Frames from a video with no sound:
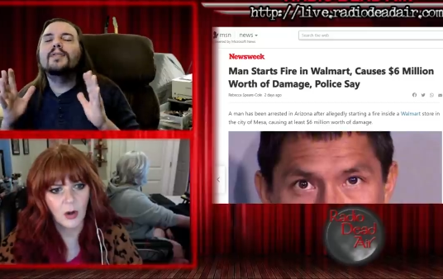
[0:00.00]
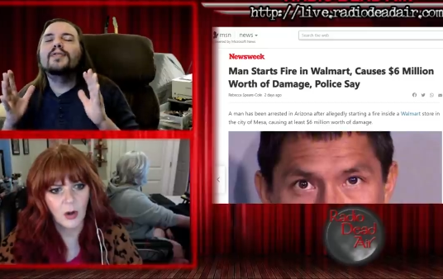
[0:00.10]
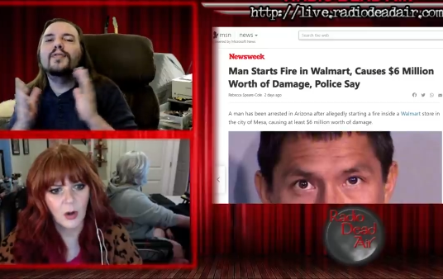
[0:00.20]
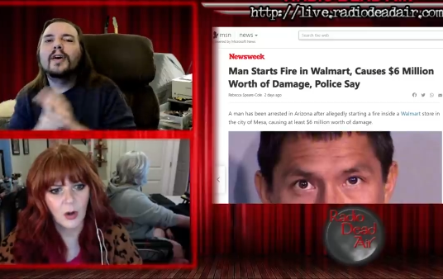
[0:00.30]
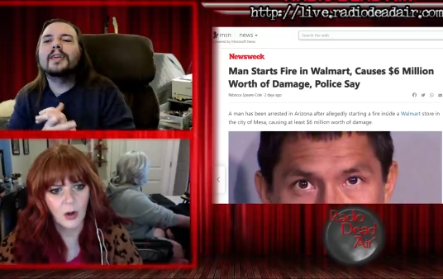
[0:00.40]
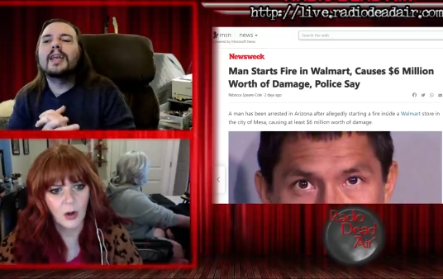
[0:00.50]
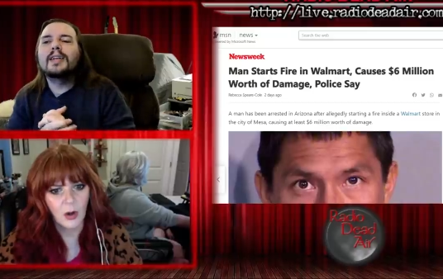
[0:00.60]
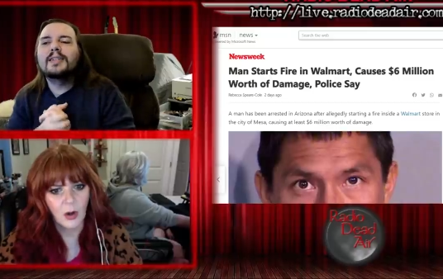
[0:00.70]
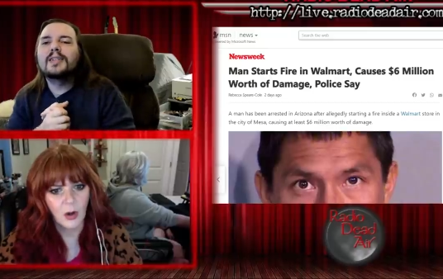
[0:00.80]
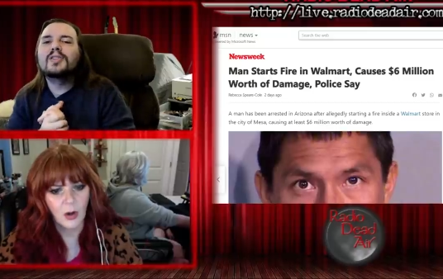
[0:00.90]
Speaker 1: a
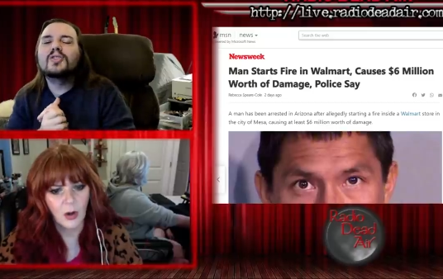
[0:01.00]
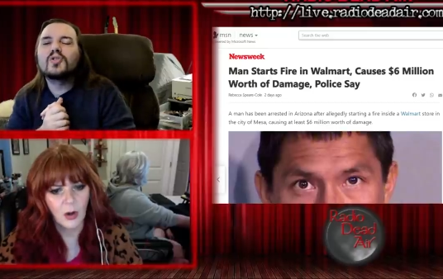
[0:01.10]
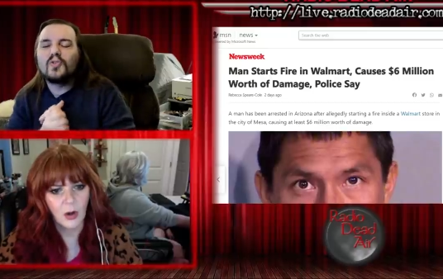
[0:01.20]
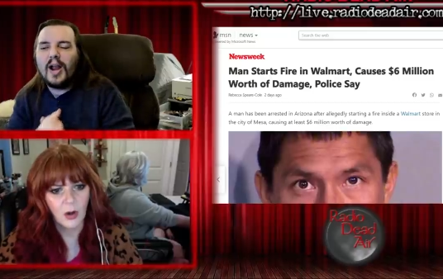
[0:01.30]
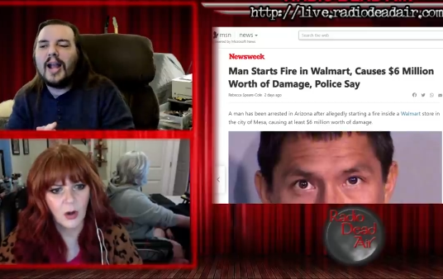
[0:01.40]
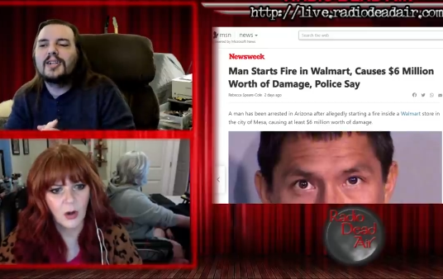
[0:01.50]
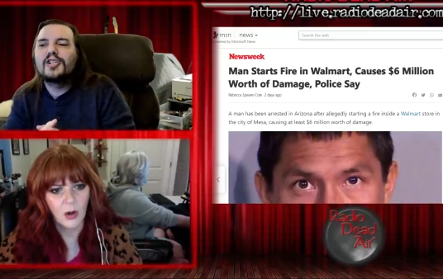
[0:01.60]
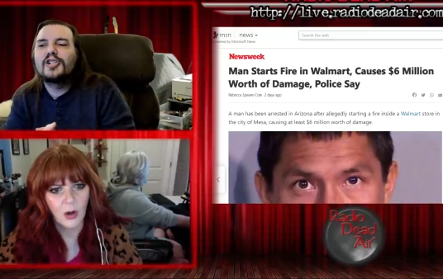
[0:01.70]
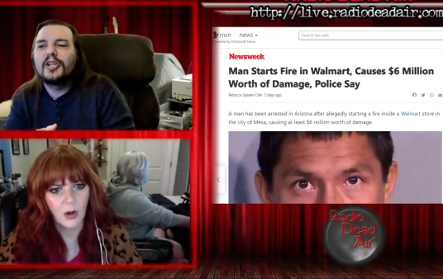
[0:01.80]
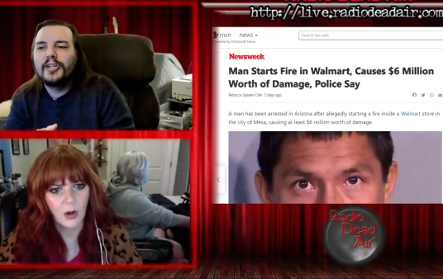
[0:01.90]
fucking
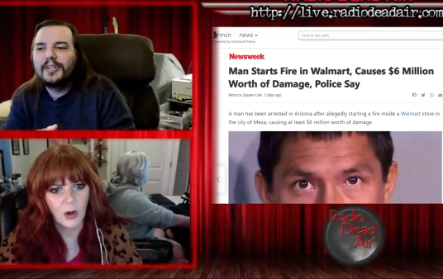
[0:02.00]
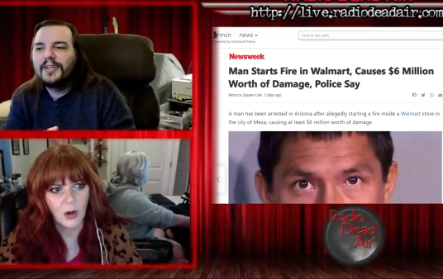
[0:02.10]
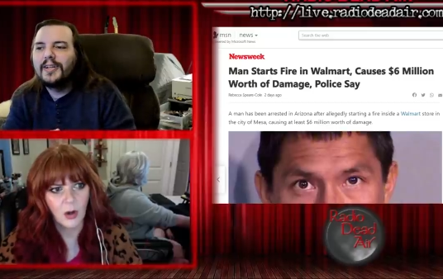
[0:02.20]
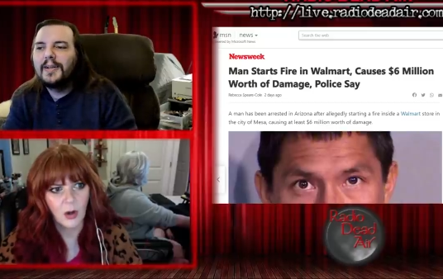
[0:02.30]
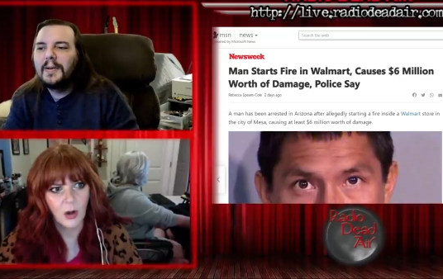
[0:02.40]
distraction.